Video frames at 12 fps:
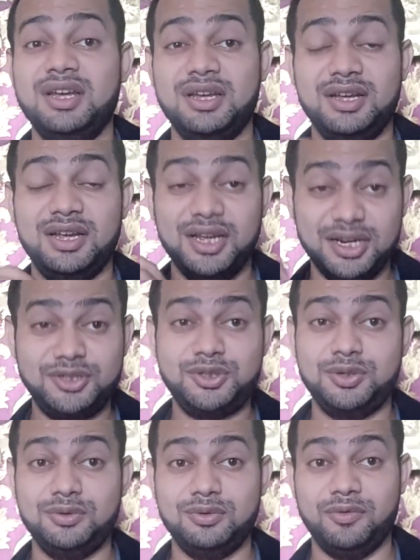
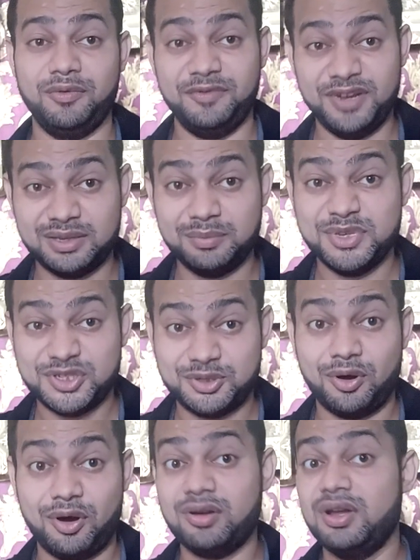into Vietnamese
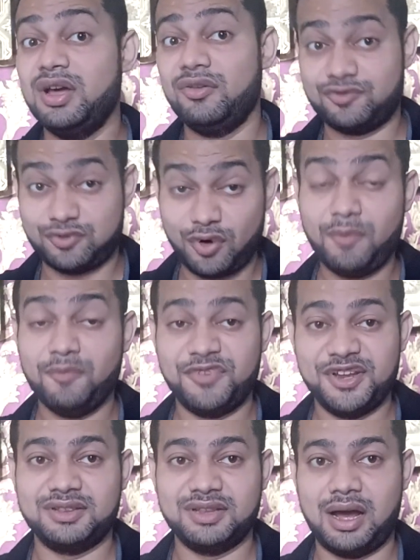dong from
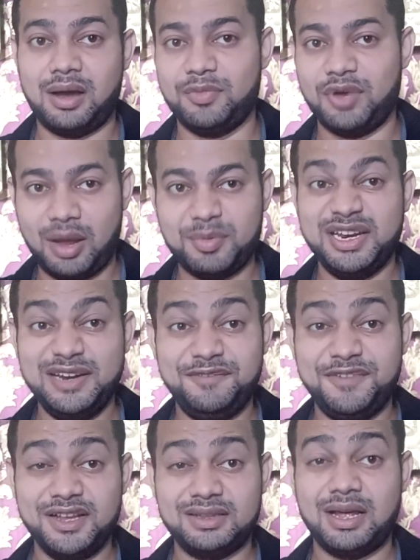Vietnam. I mean, in
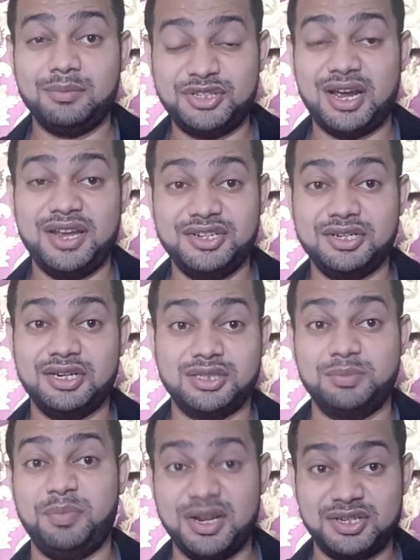Vietnam, change it is
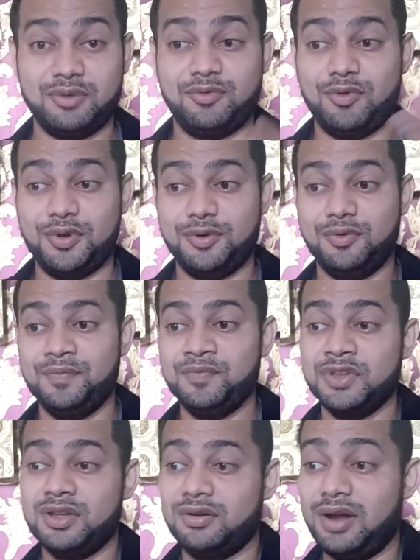better for you.
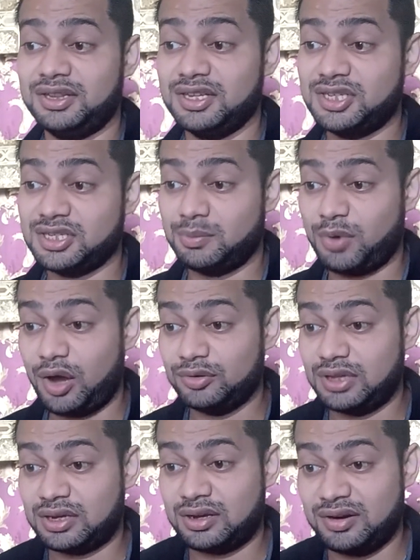But this is about
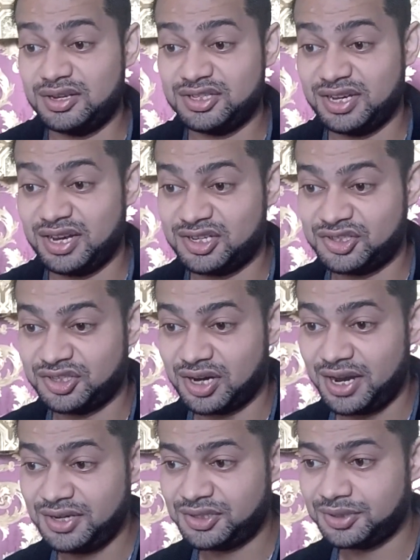the currency
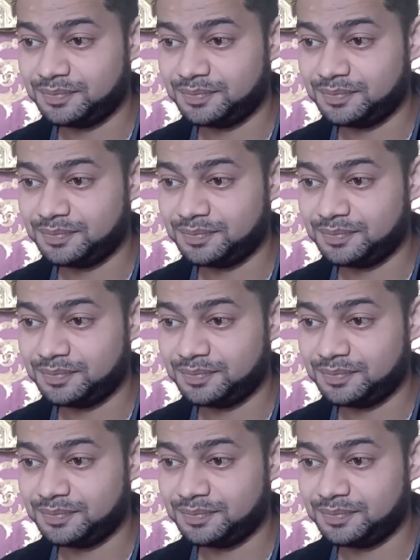exchange.